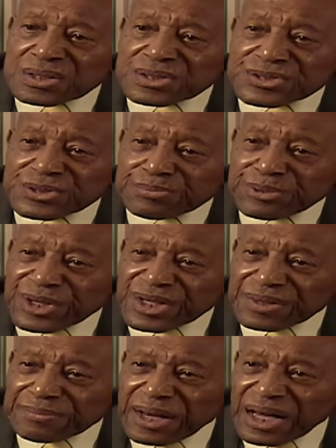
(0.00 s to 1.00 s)
to bring
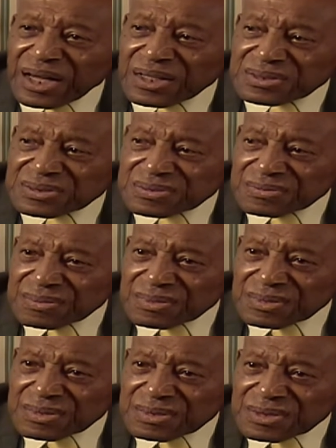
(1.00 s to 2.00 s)
about
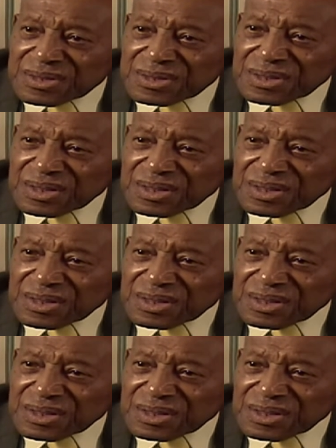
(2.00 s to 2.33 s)
a